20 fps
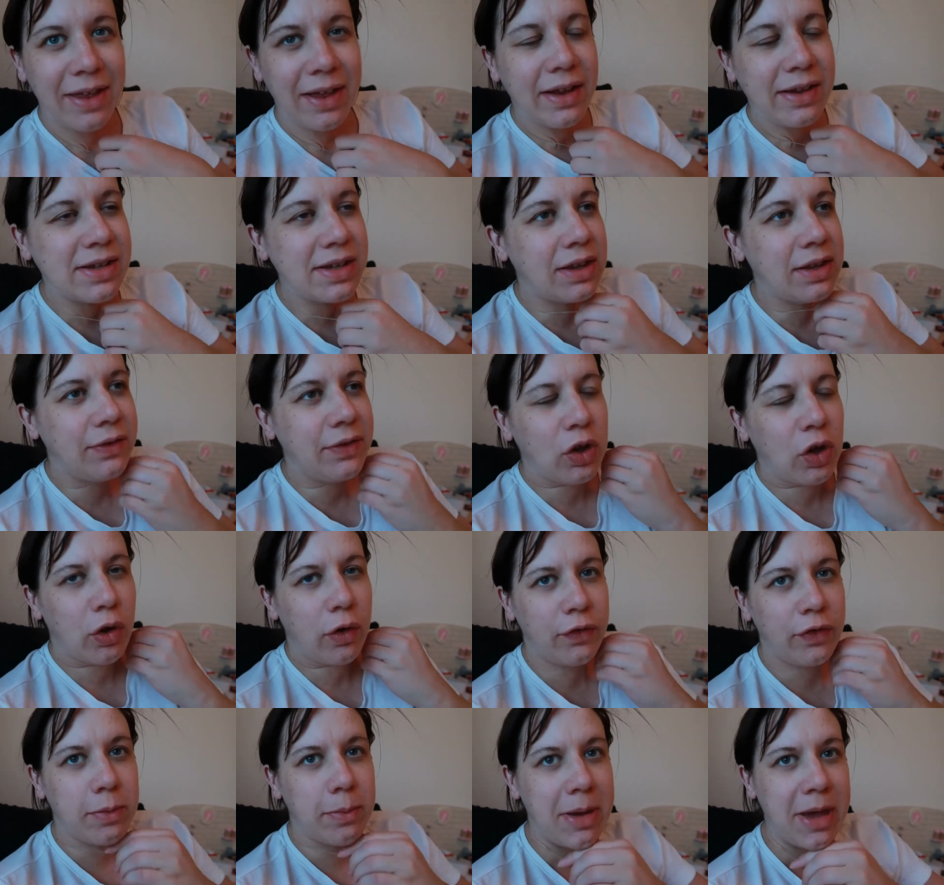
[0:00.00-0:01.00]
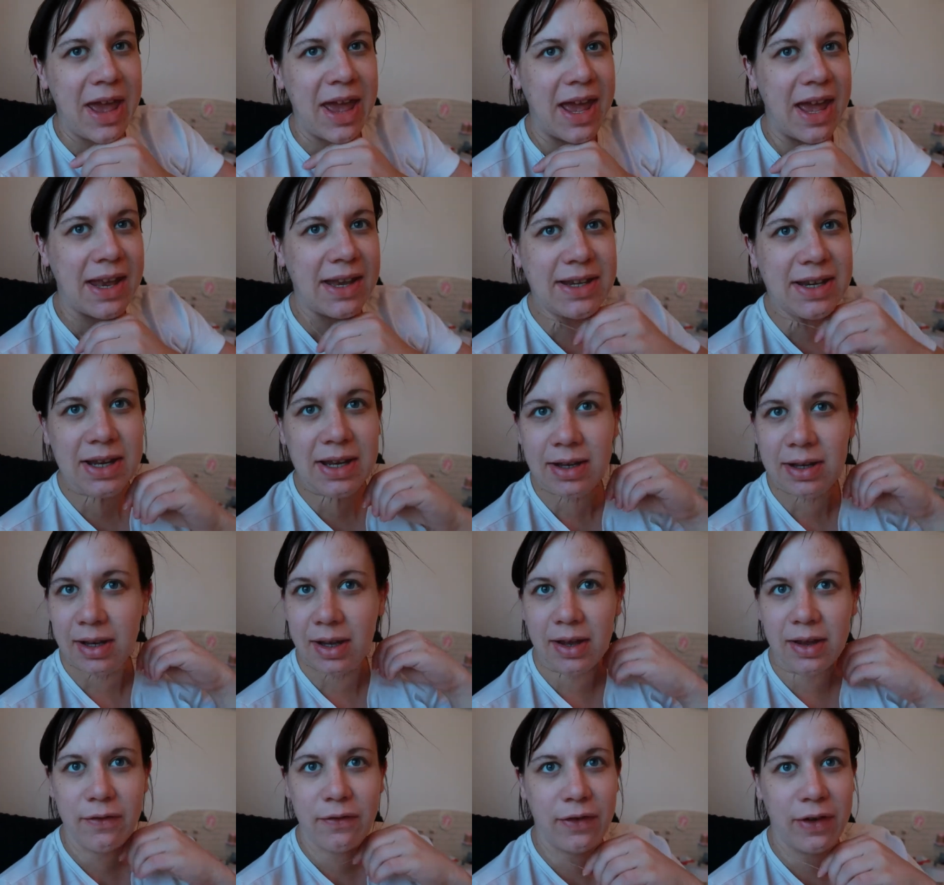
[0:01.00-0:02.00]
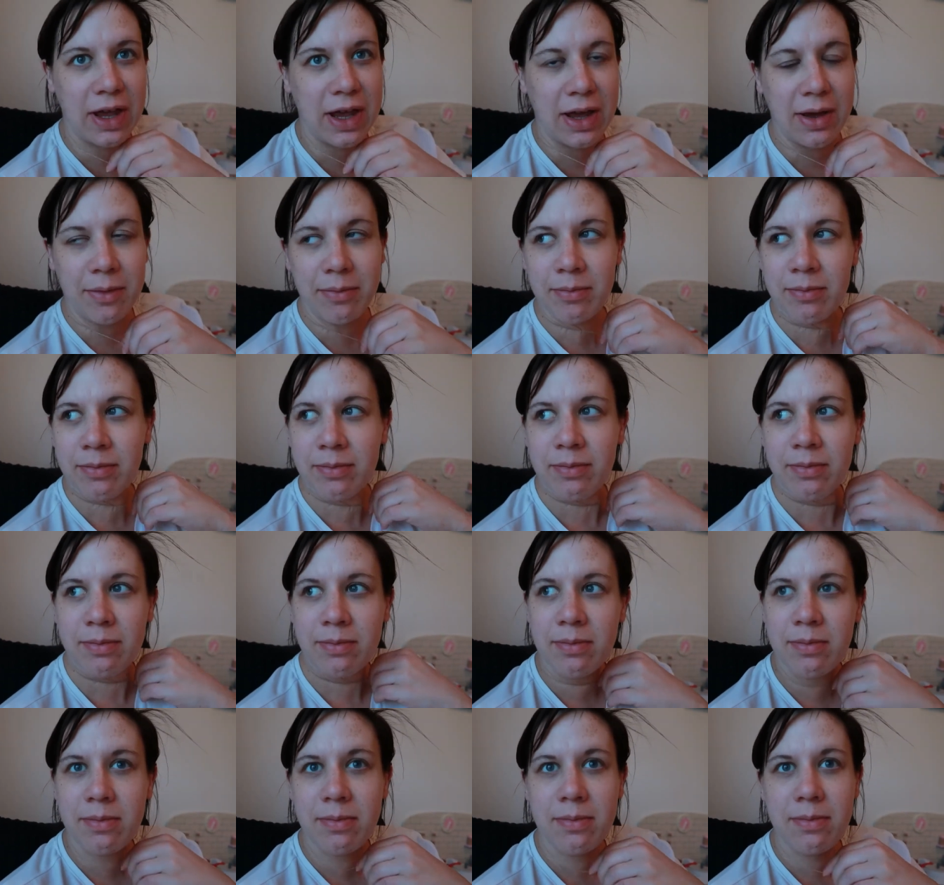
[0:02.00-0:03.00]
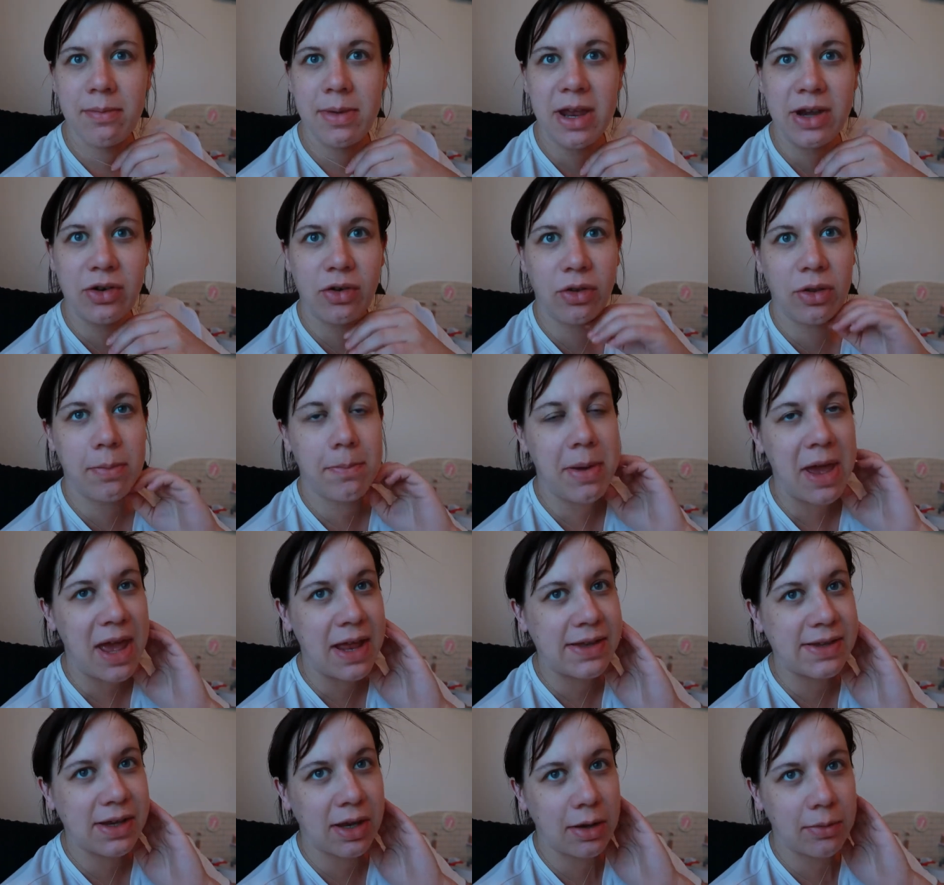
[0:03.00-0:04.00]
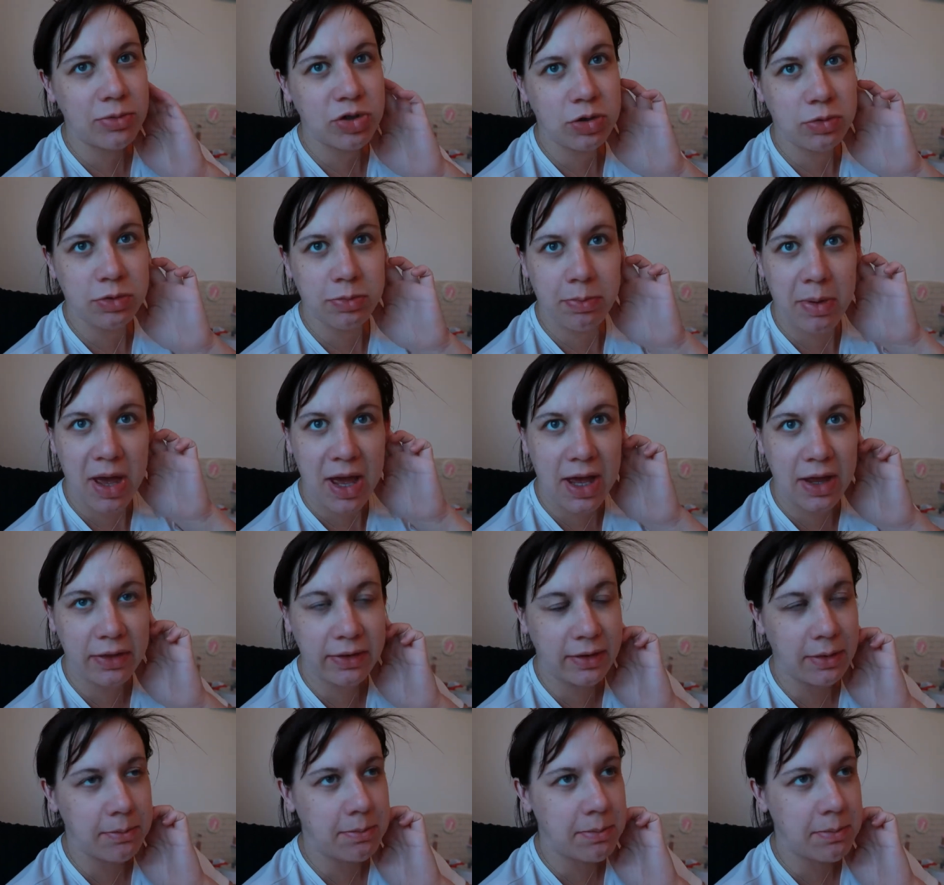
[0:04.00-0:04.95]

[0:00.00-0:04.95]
that's Olivia off to bed. I've um, made all the beds up. She was bathed